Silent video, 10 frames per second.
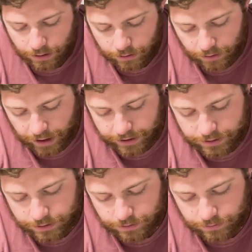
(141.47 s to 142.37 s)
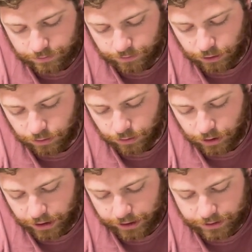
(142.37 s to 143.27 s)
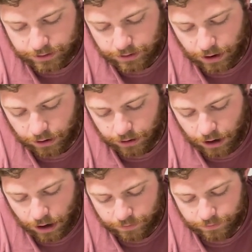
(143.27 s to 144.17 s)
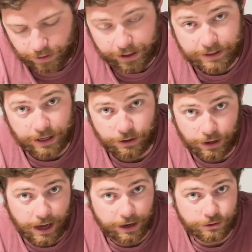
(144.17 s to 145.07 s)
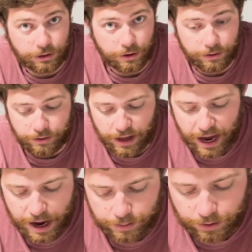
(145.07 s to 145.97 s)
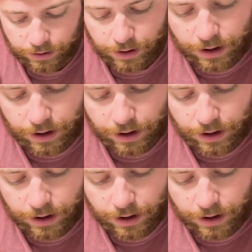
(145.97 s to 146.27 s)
Nice firm clicks on and off. Like I said, you can control it through the app.